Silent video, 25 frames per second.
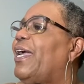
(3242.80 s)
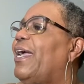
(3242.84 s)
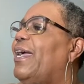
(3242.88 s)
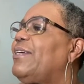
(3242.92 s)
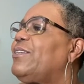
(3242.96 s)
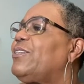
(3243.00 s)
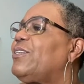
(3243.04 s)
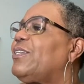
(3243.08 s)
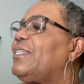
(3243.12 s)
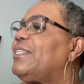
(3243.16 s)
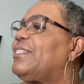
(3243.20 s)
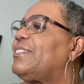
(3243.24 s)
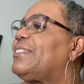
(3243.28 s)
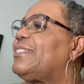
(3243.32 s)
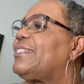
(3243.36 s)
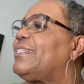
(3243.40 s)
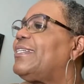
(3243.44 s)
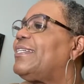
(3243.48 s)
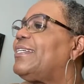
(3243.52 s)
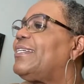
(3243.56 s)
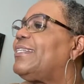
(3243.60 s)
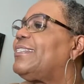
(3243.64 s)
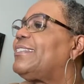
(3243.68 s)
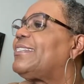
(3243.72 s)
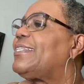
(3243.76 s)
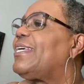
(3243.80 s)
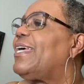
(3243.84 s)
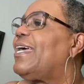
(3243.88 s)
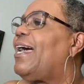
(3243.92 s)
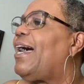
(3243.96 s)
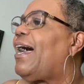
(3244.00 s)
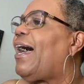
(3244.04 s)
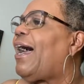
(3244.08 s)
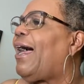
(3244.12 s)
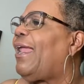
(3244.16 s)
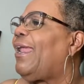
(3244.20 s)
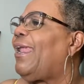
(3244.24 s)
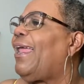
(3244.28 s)
Angela says,
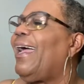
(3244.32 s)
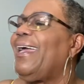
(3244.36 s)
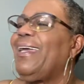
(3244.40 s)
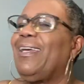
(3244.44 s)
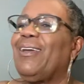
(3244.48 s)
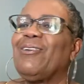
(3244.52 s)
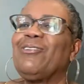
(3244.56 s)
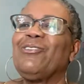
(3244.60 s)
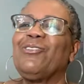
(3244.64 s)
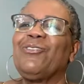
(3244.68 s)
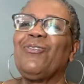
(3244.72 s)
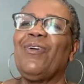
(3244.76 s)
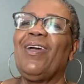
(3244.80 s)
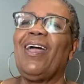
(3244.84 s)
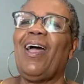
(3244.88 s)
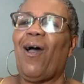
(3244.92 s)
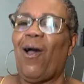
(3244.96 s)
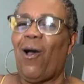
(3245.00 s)
I like your dress.